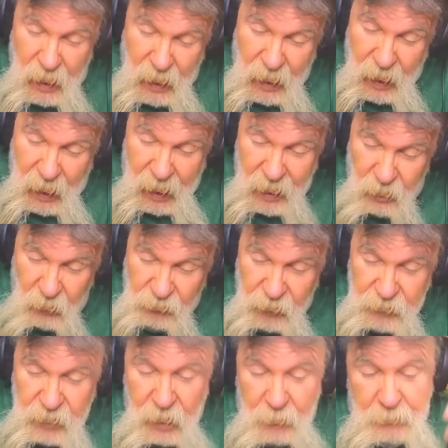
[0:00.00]
I don't
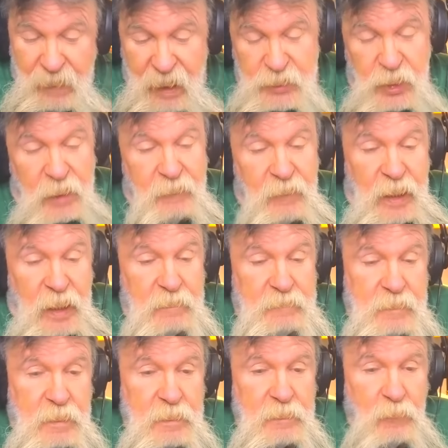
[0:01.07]
think that match even.
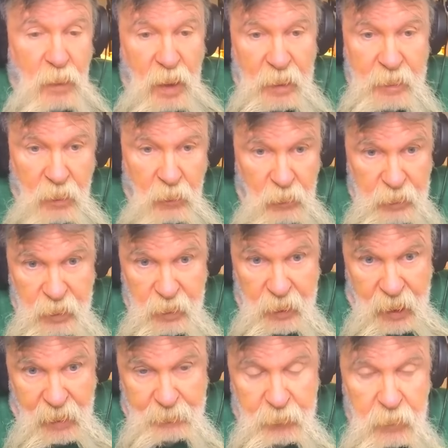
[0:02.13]
Well, I know it did
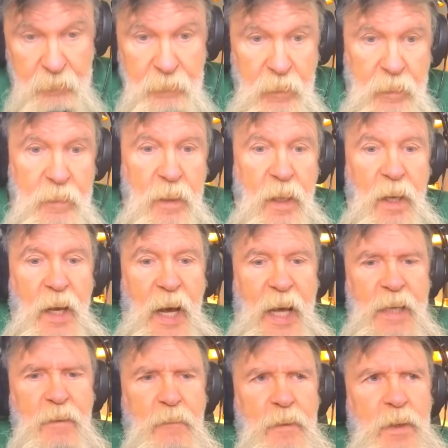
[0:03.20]
happen, but I
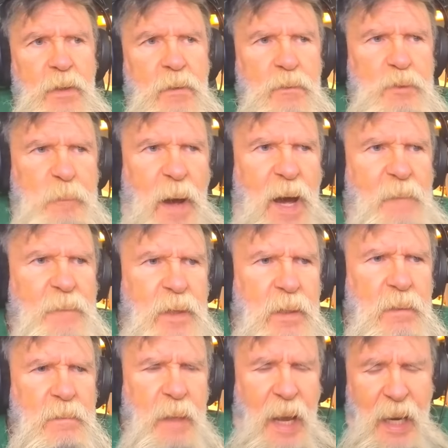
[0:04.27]
don't know who
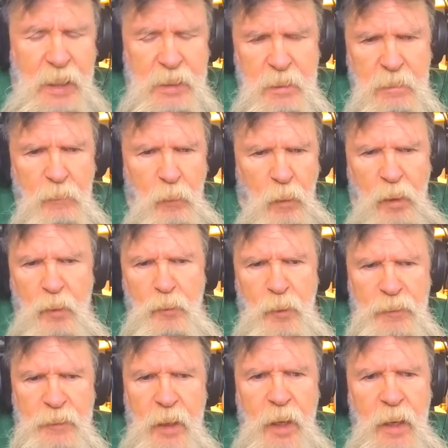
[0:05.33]
Spivey actually worked
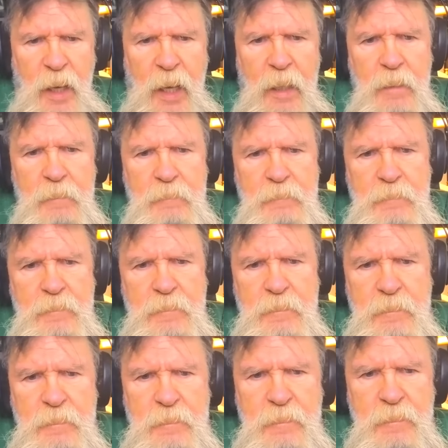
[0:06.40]
with that night.
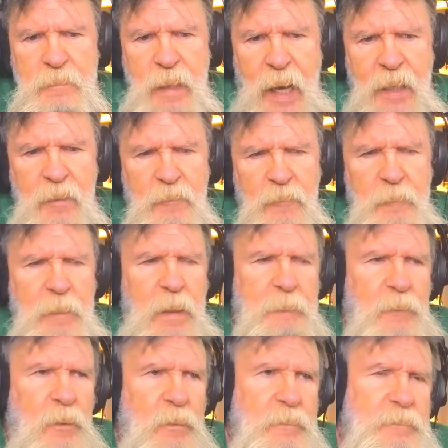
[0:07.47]
I don't
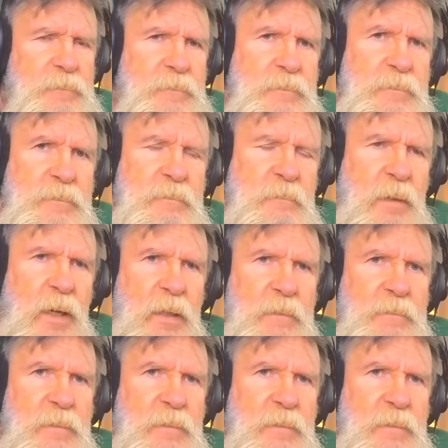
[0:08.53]
remember, but